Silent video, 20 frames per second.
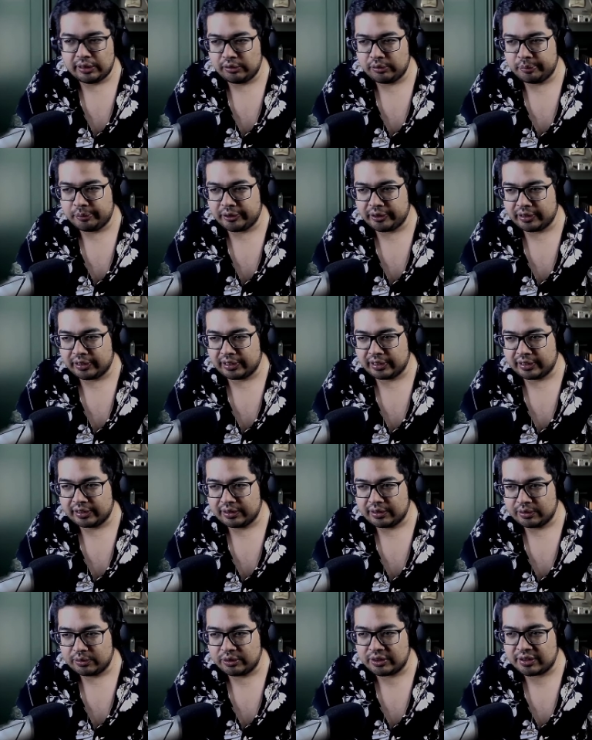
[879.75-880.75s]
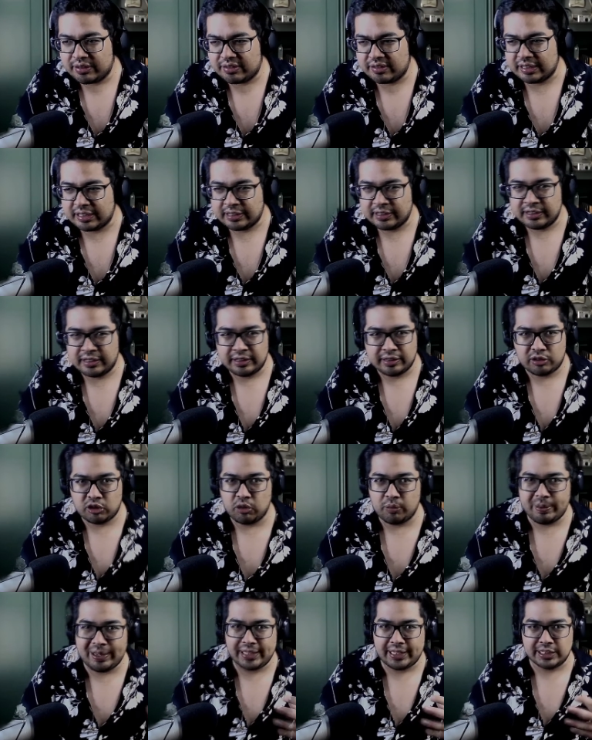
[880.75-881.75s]
I'll put it, like, rescind,
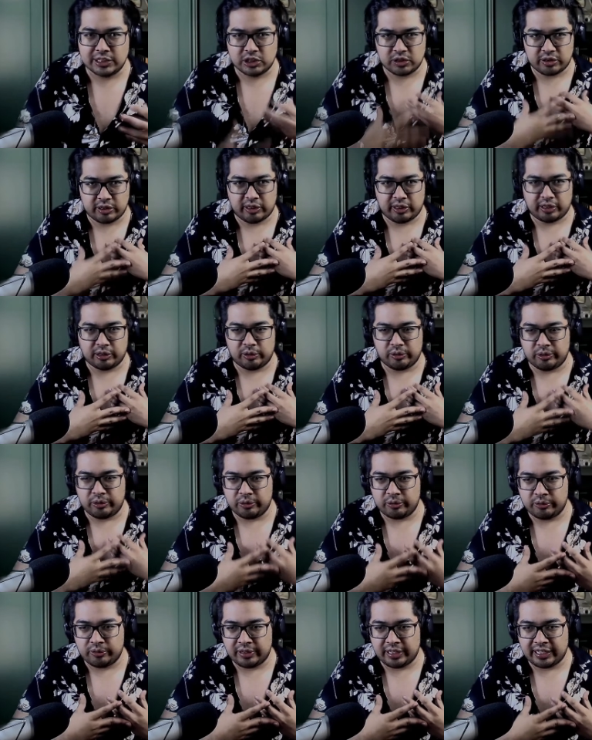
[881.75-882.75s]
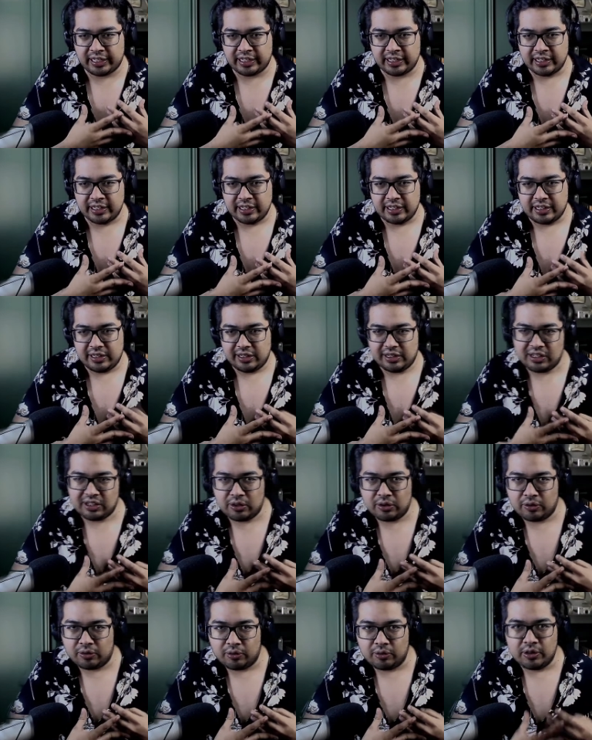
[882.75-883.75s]
go back into their own, like,
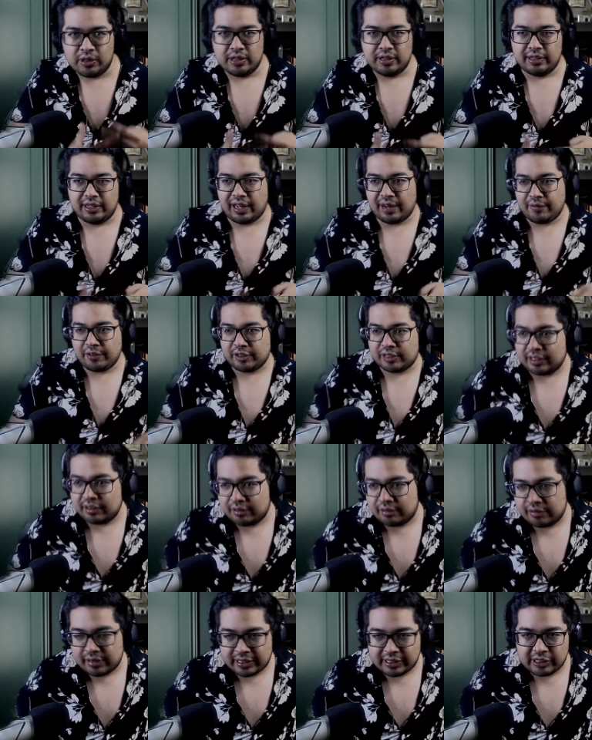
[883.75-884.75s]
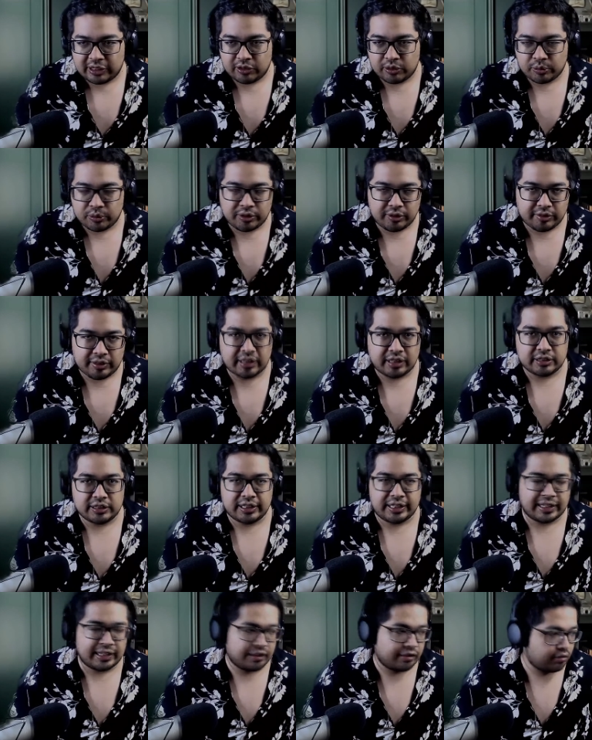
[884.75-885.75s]
oh, everything's like, you know, the world's out
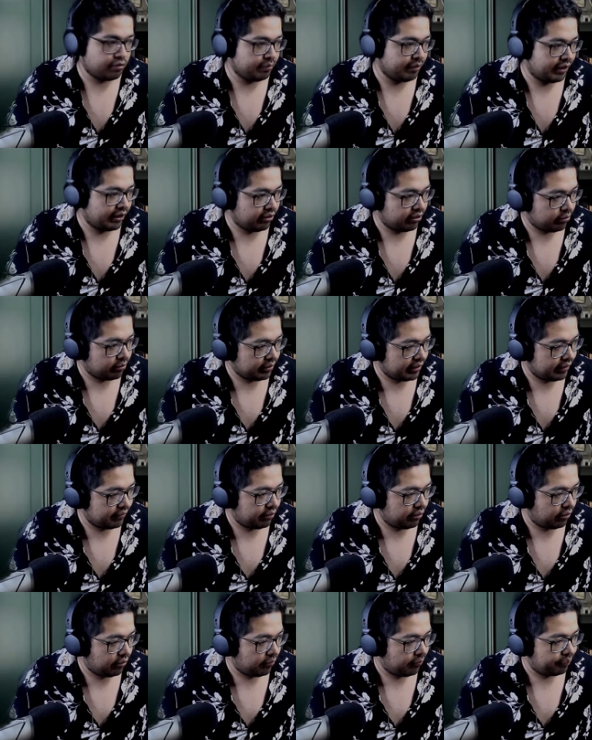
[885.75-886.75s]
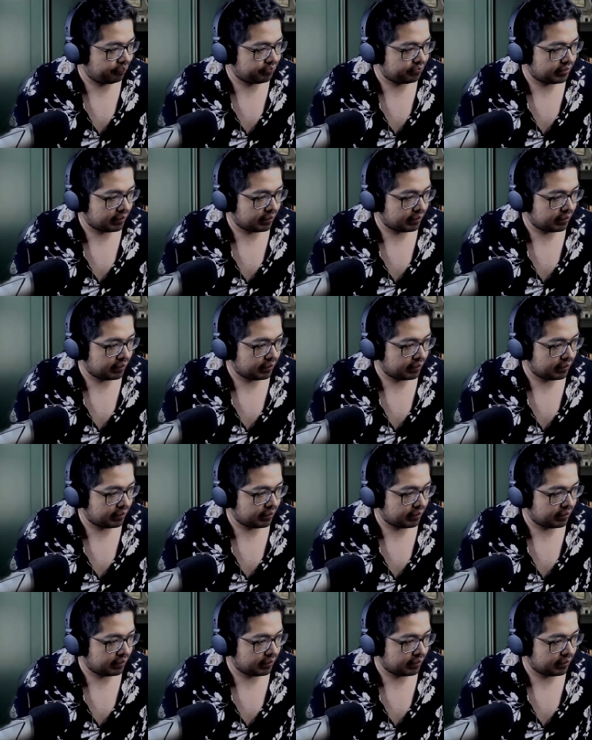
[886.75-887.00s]
against me or whatever.